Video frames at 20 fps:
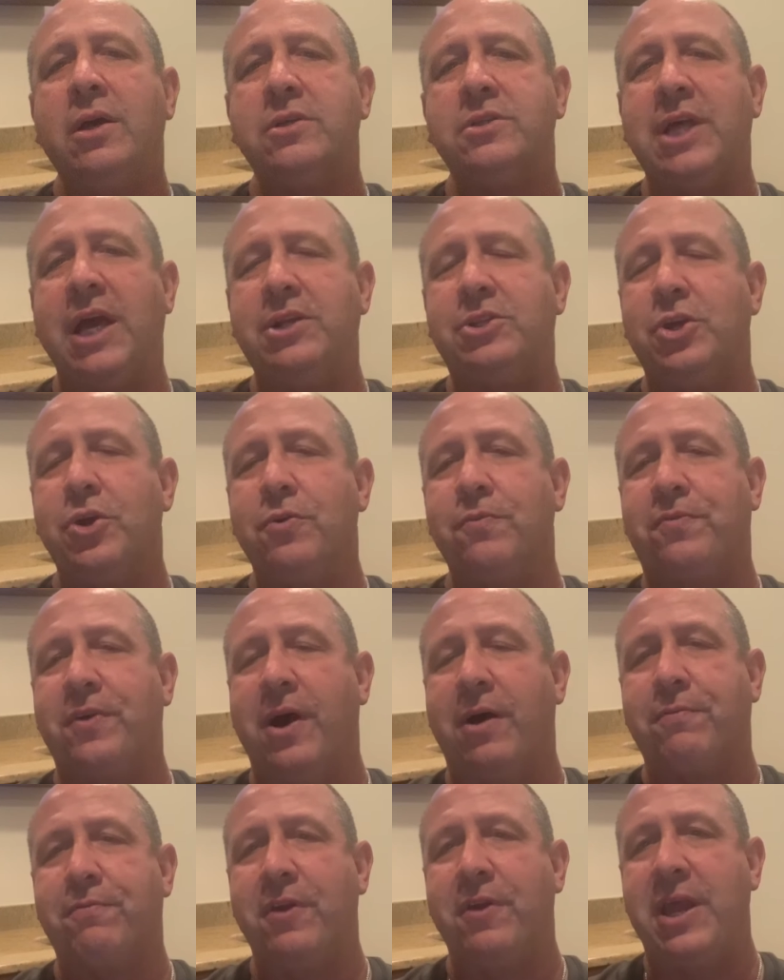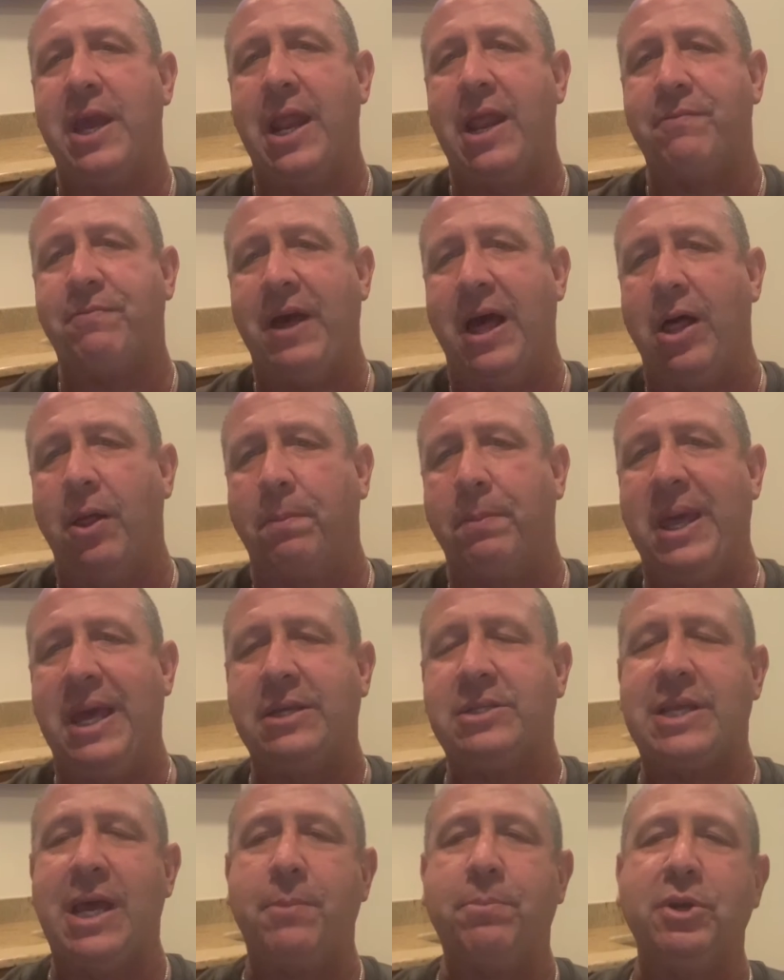Stay tuned for our free NFL
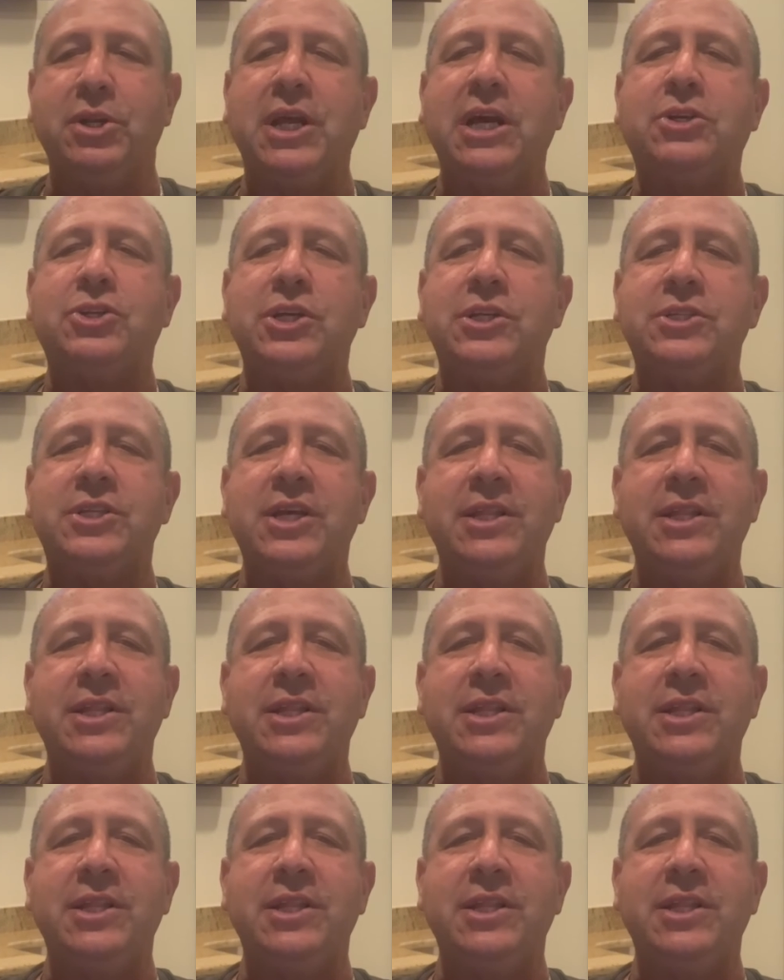picks and predictions